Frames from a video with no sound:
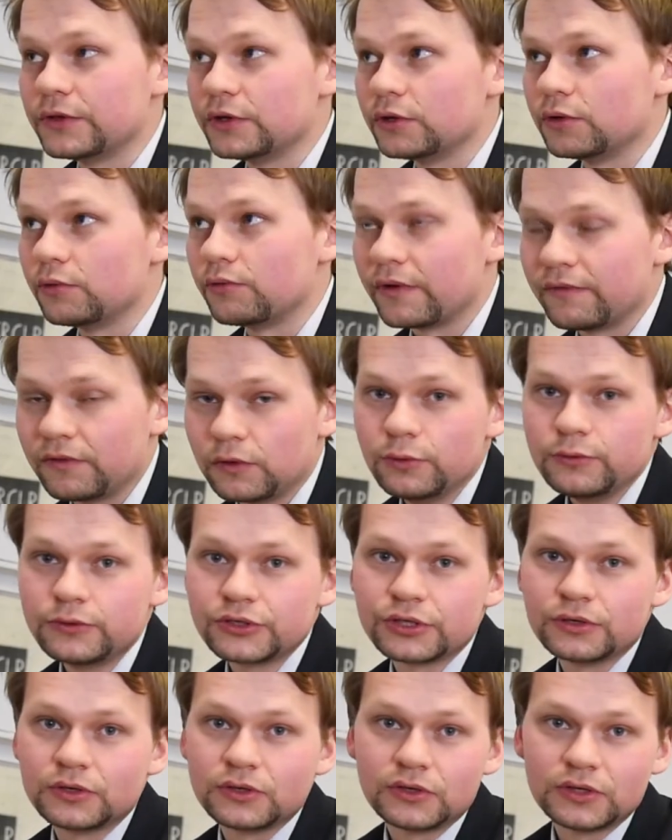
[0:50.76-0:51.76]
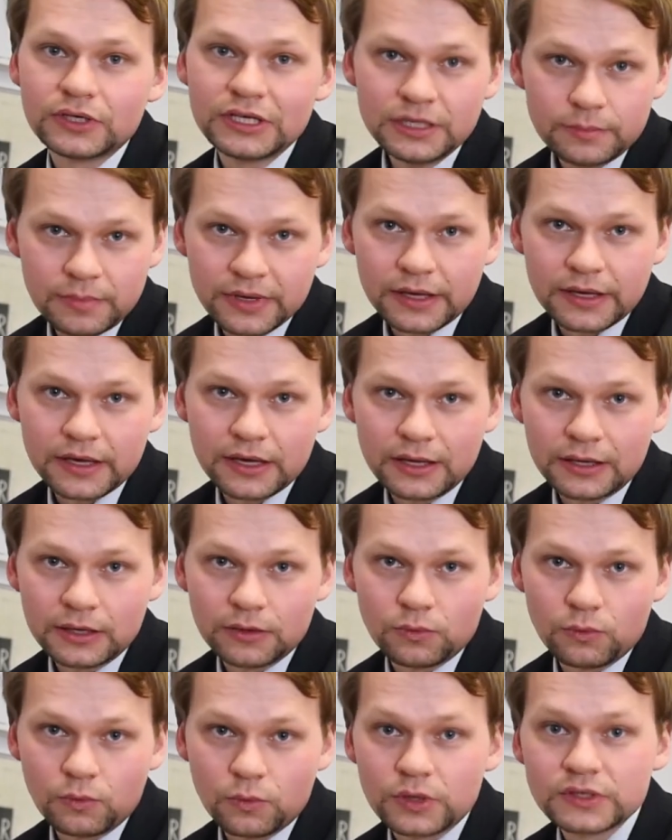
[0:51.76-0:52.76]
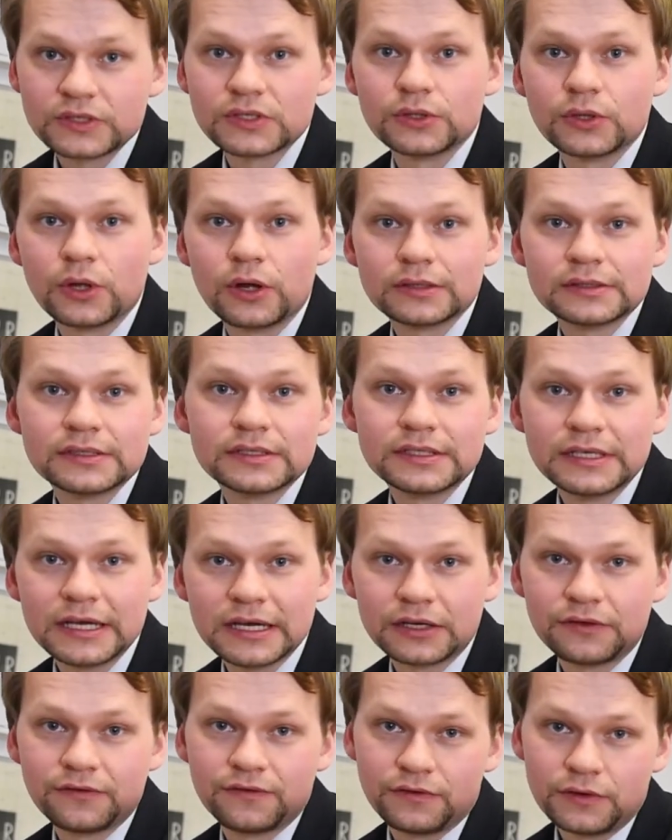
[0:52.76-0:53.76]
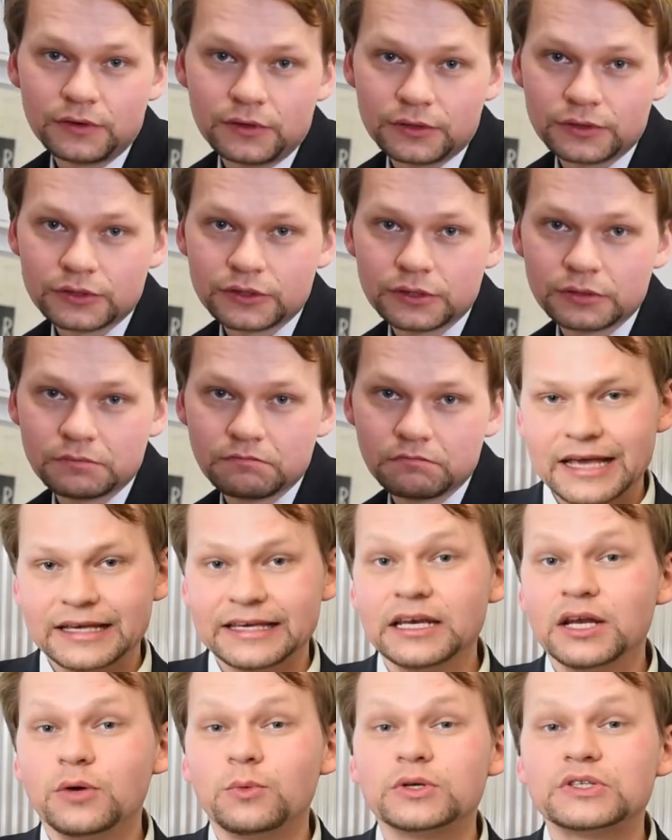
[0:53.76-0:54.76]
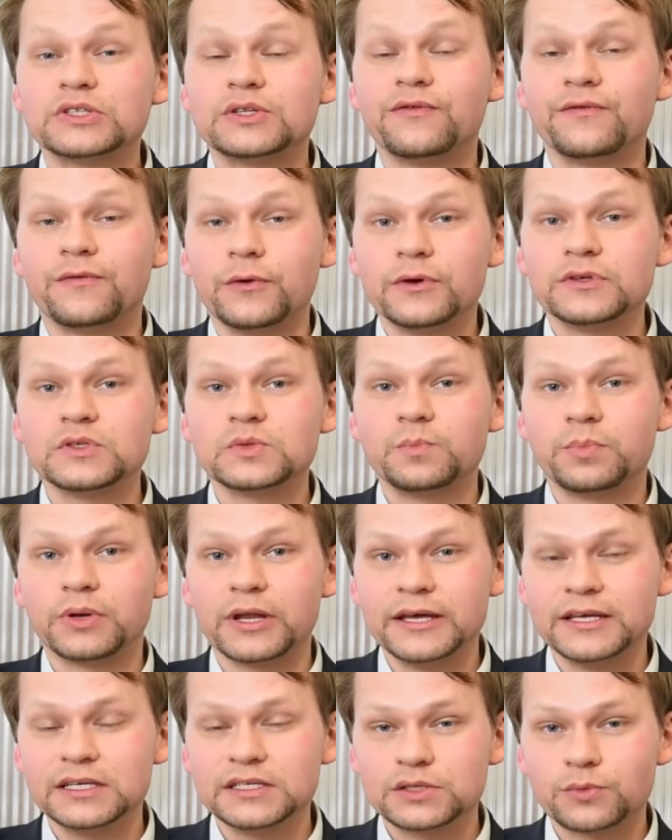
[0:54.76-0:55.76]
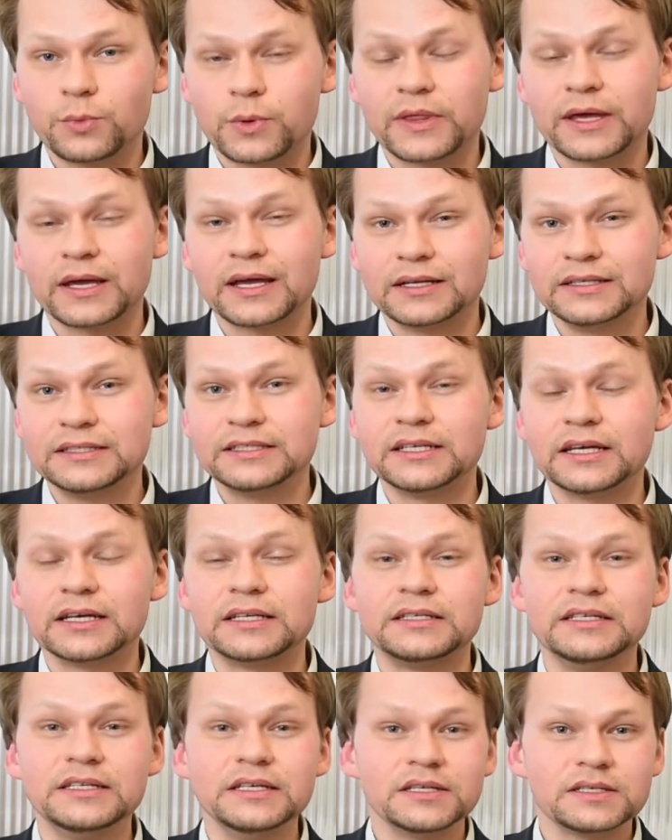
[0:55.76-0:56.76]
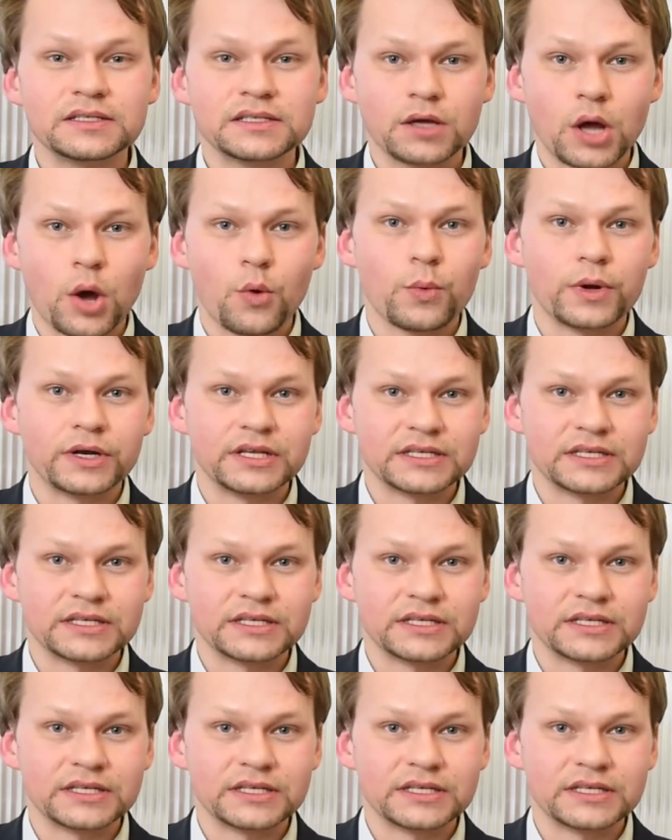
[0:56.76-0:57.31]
the revolution he began was not yet finished. Jena was the first place where the Kantian ideas were